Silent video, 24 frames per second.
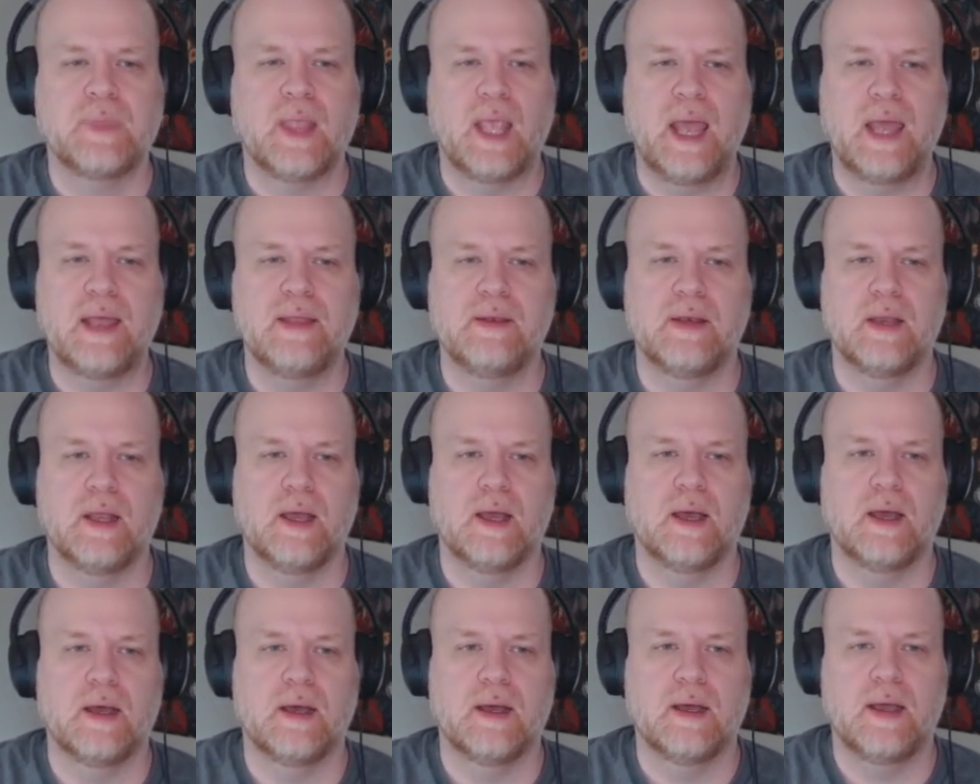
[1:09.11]
And
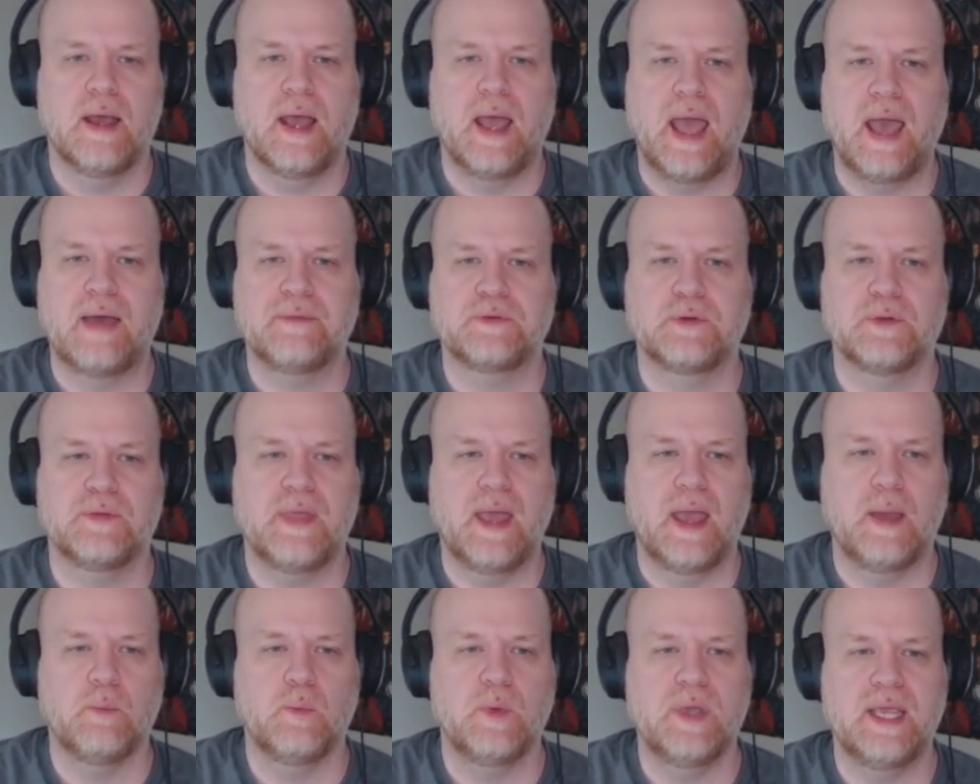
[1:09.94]
after
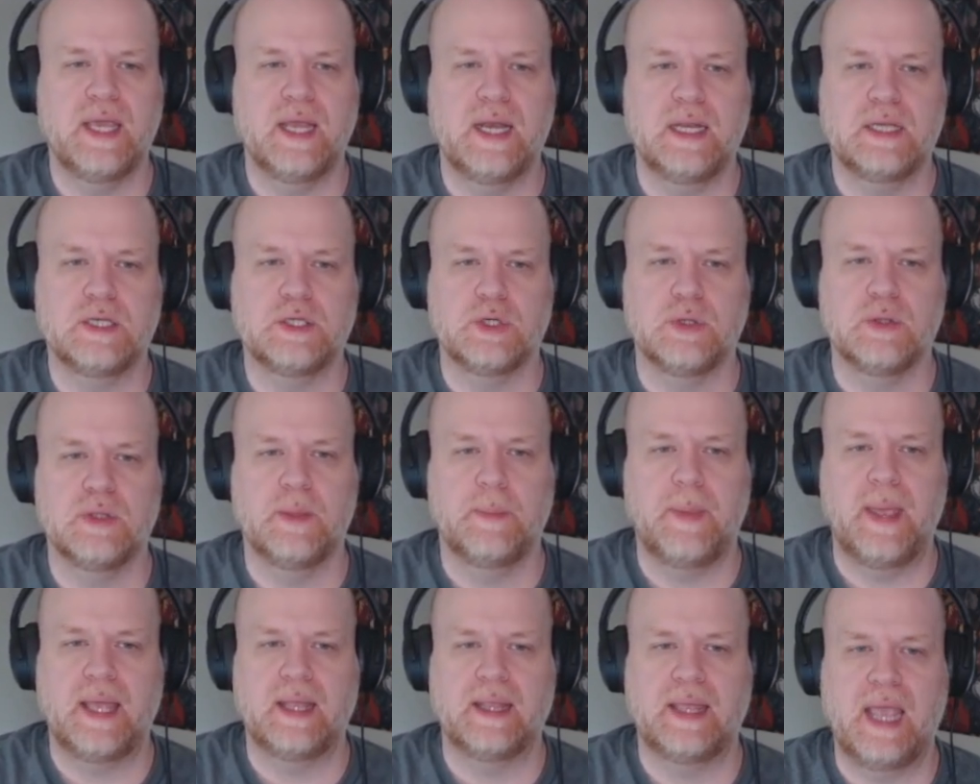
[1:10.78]
them we get into the
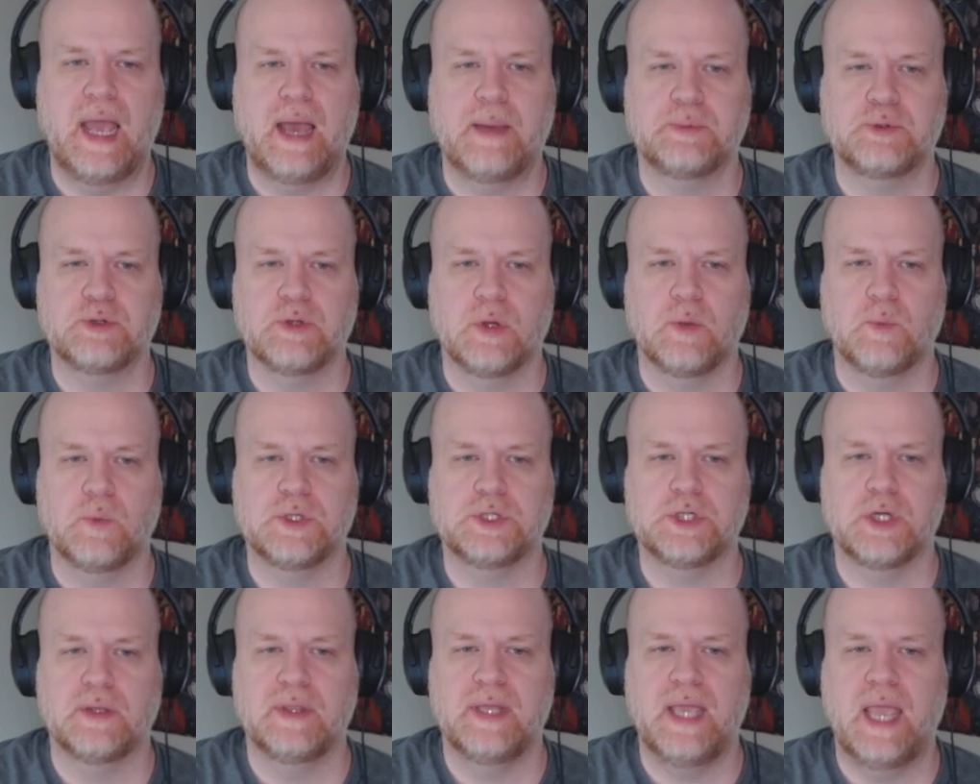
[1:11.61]
Paleoptera,
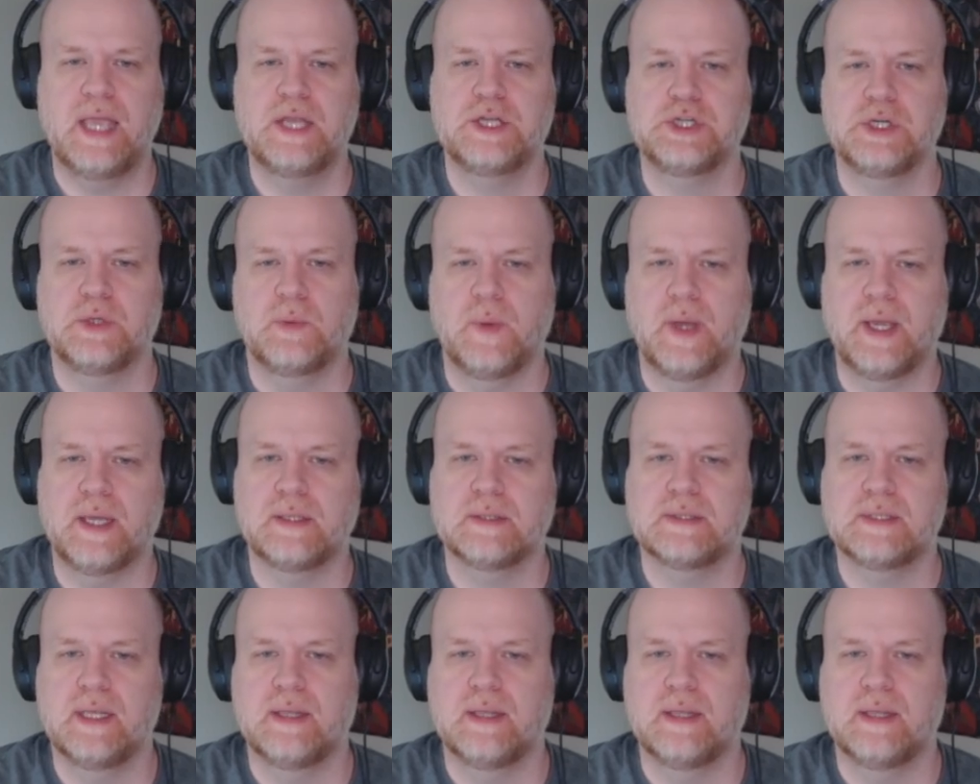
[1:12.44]
which are the ancient wings.